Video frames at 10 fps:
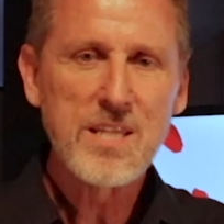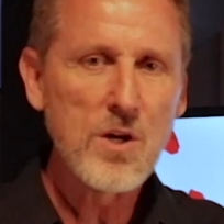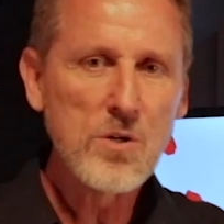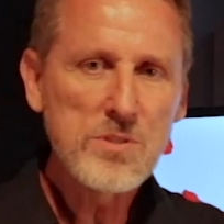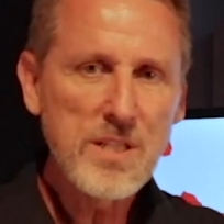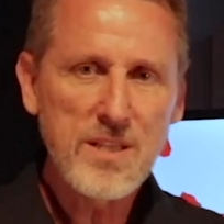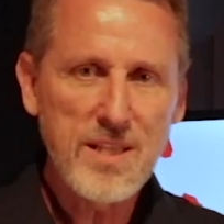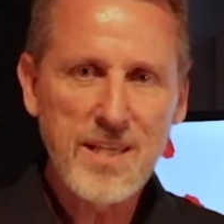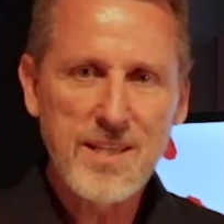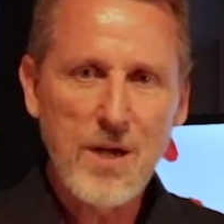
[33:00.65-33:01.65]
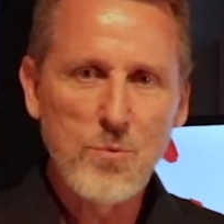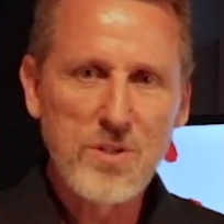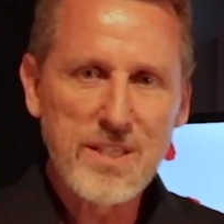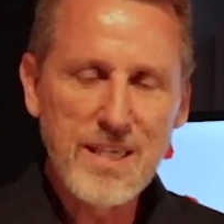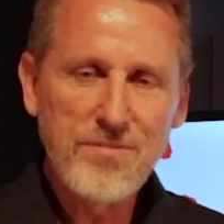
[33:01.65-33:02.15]
the only thing that will
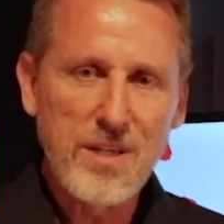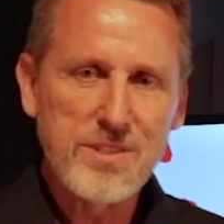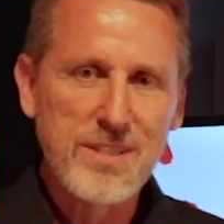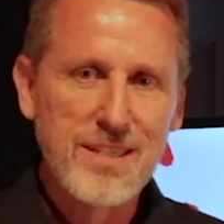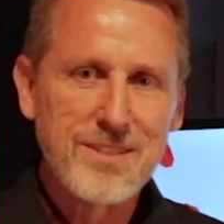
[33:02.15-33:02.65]
give us